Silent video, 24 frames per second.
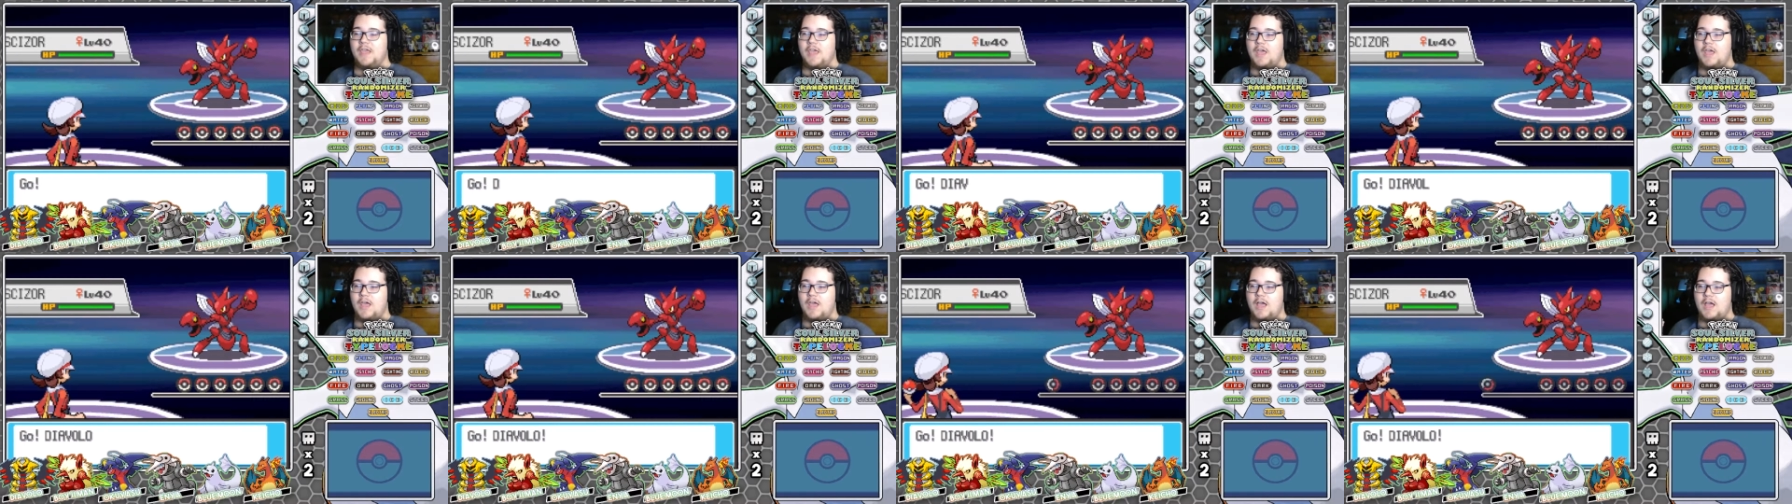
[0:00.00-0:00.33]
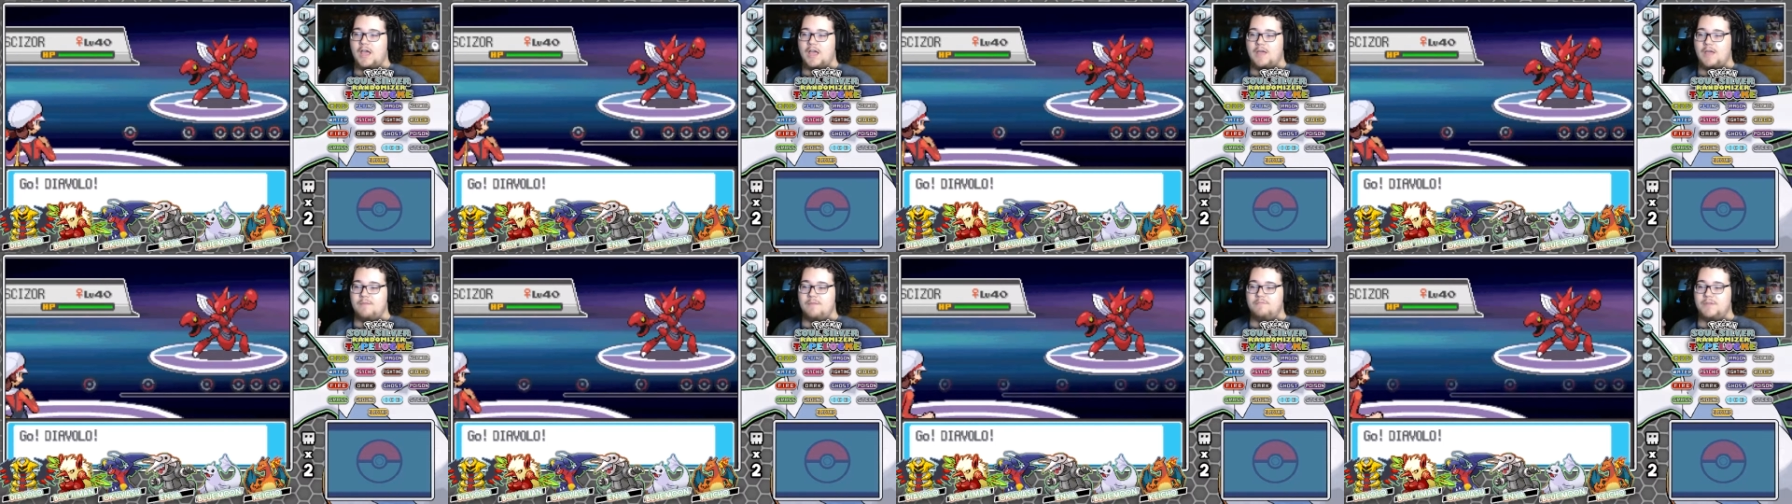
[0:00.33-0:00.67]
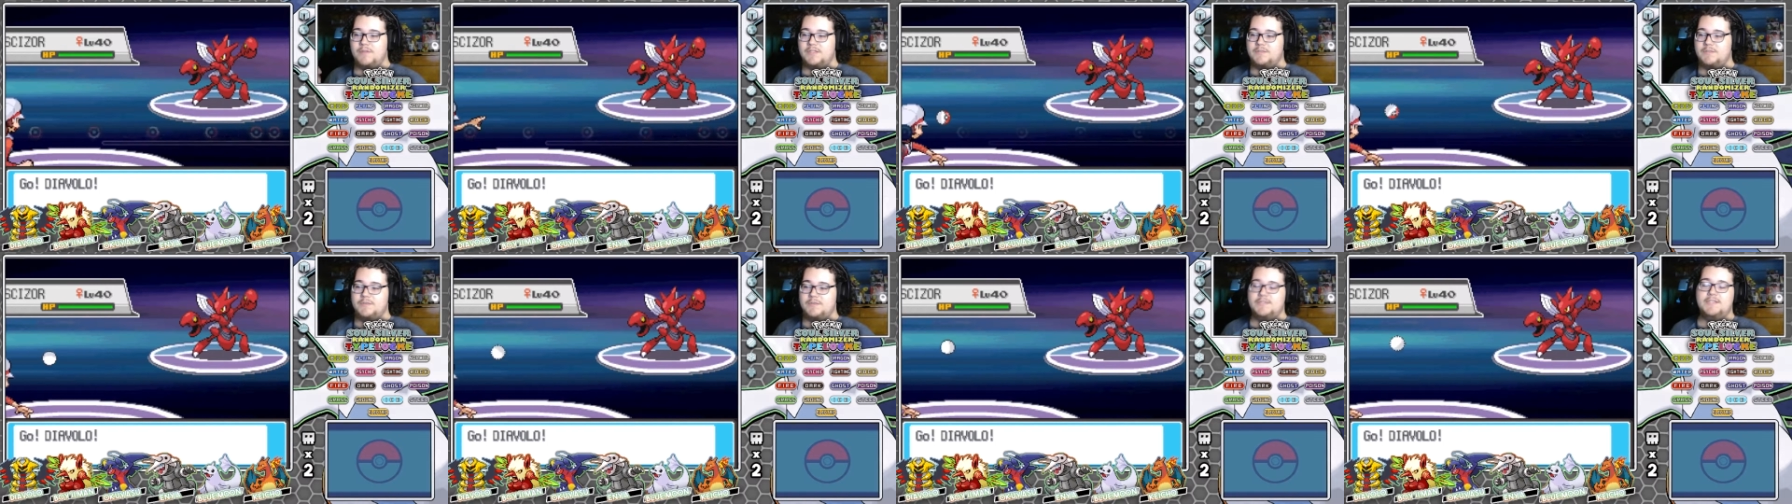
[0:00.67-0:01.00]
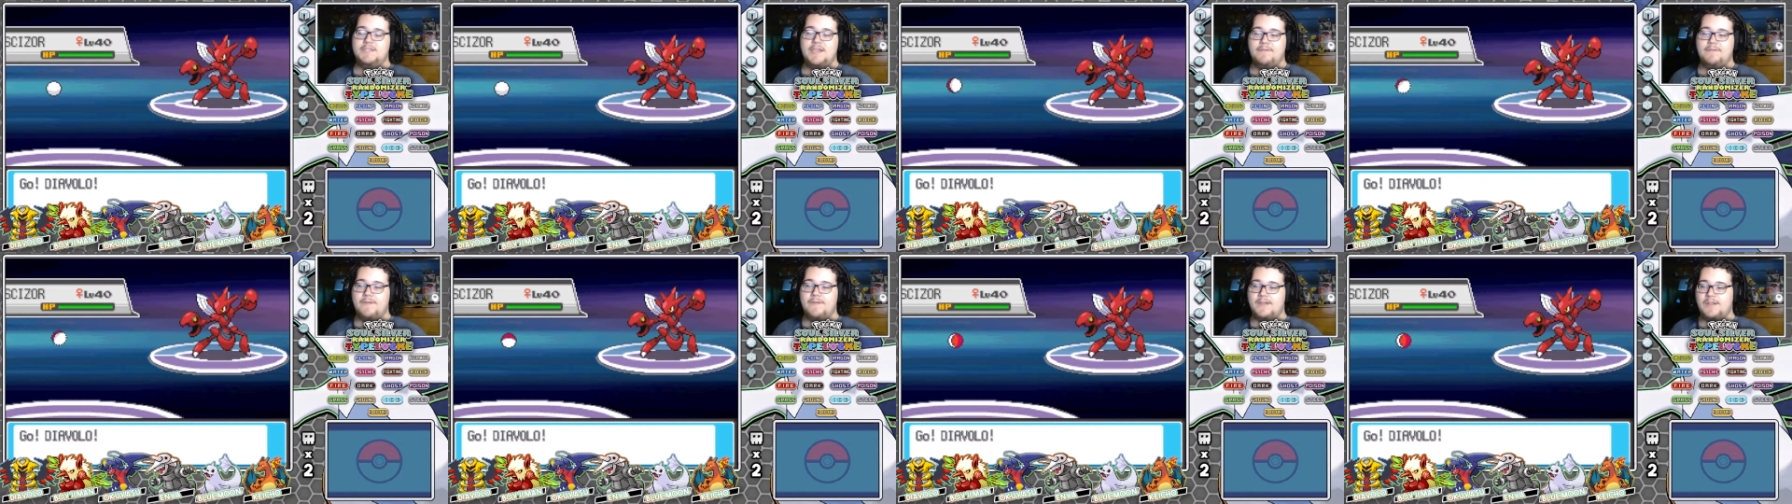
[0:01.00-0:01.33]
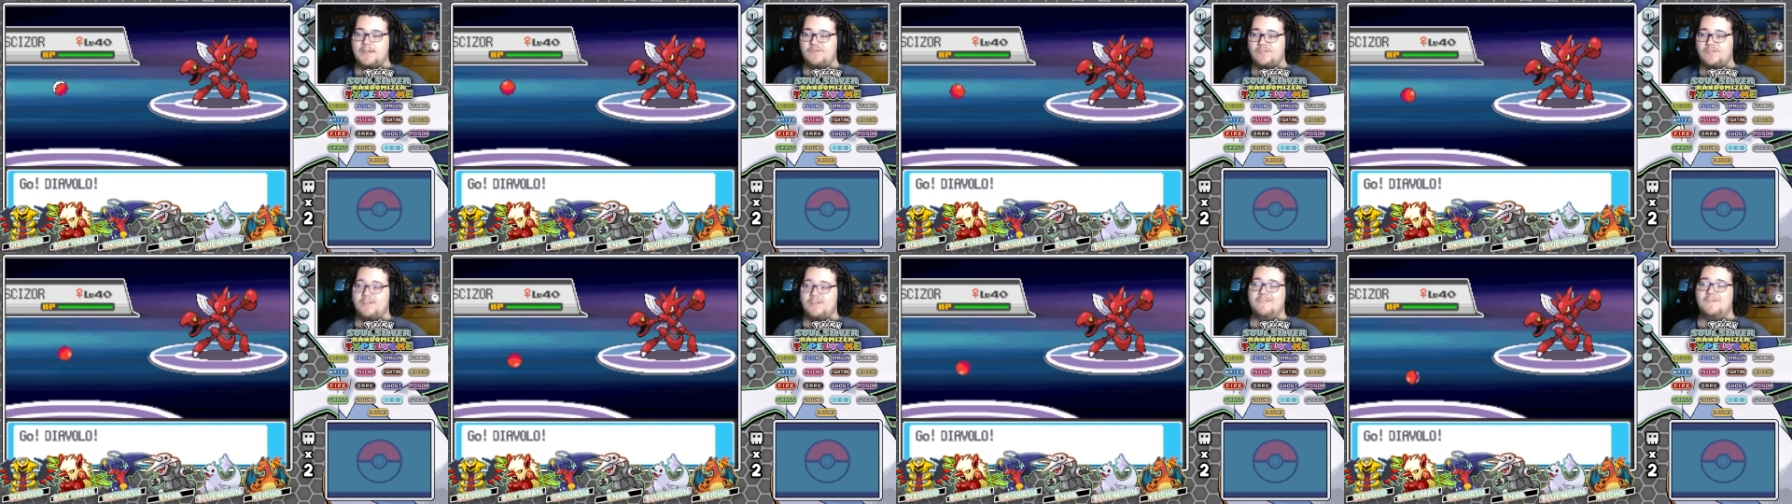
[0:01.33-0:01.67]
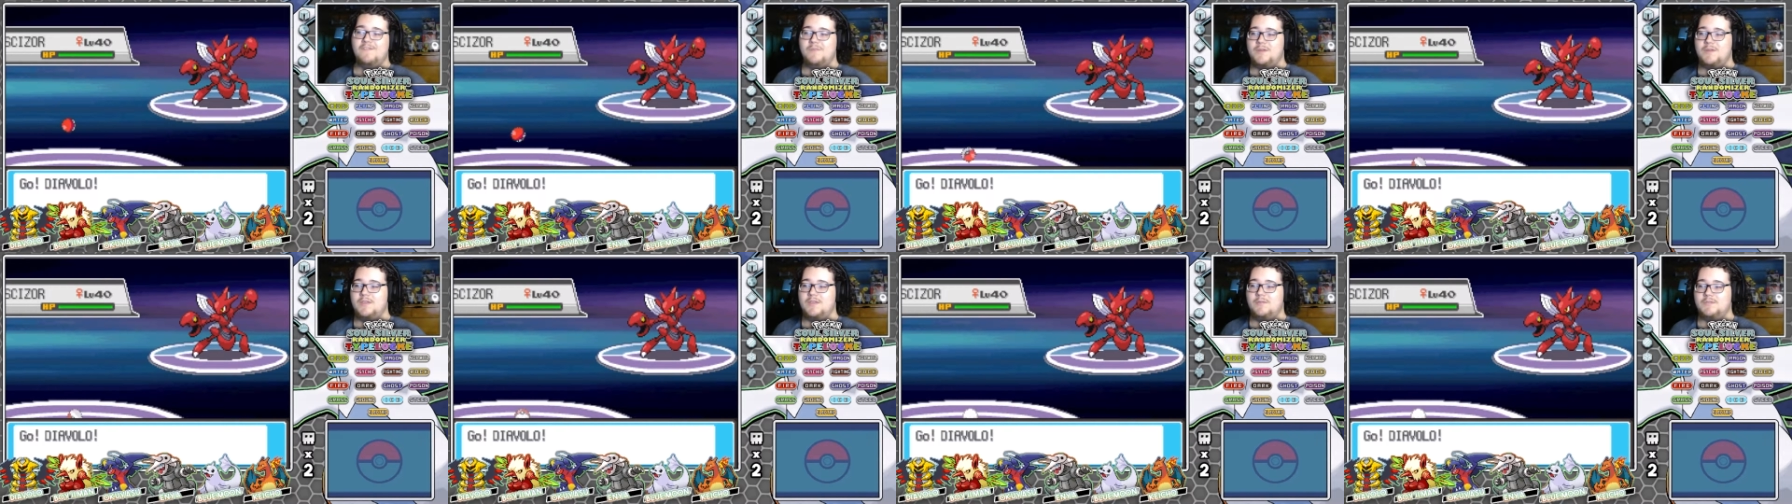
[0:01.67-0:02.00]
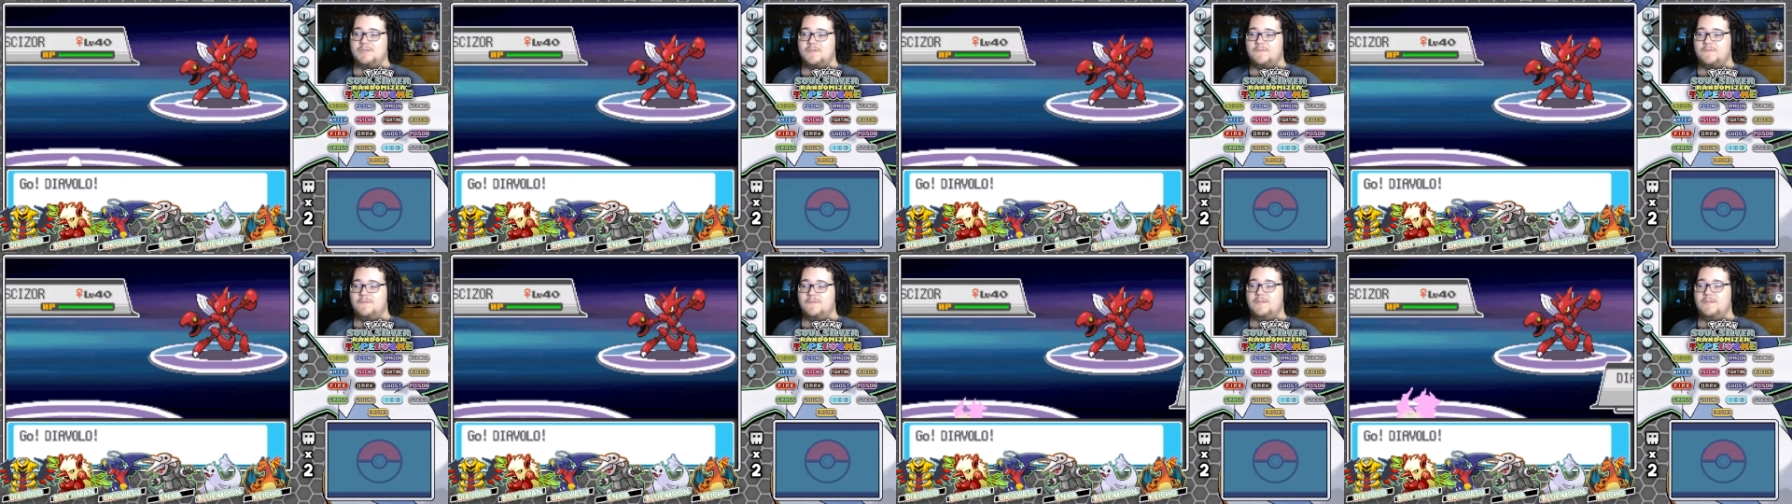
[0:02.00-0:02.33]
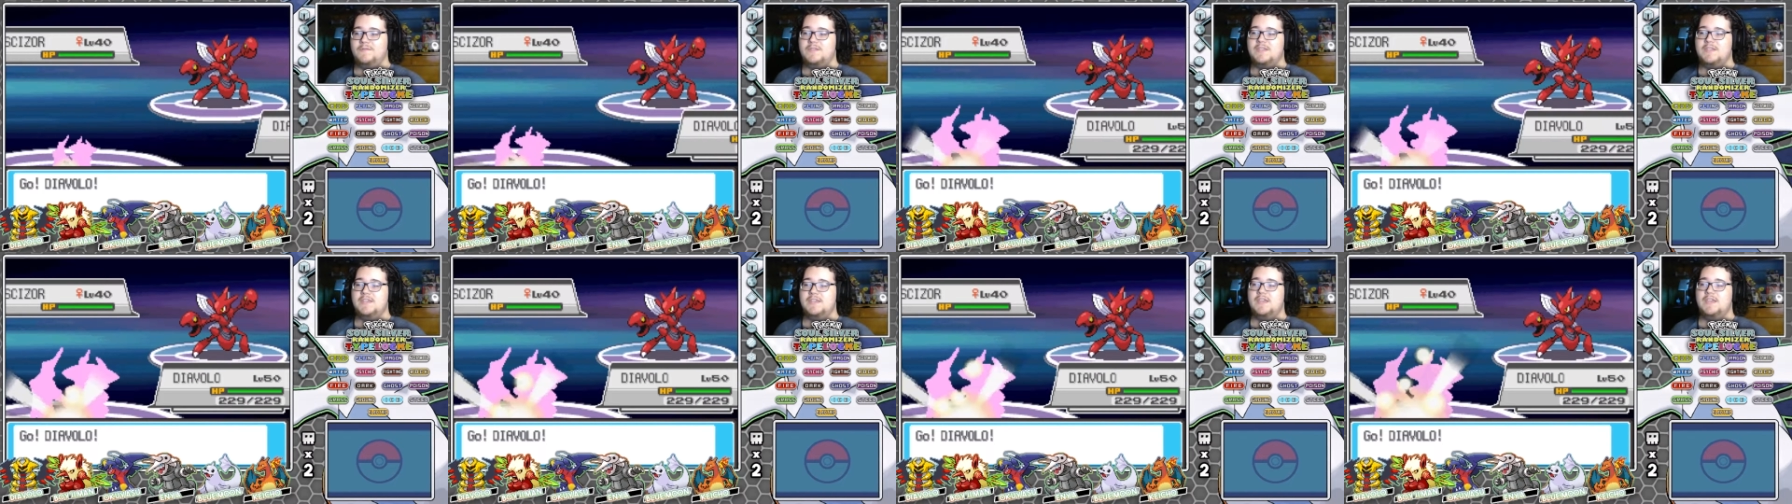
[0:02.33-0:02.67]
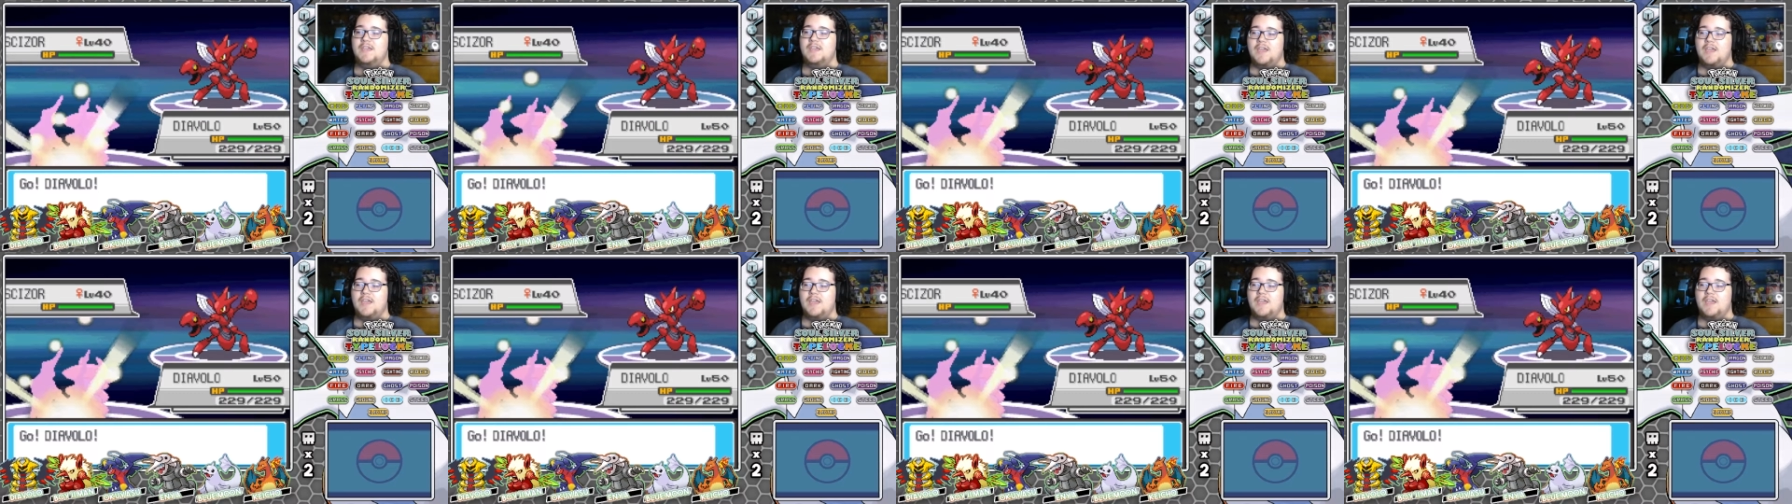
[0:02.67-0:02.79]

But to be safe, I leveled everybody up to 50.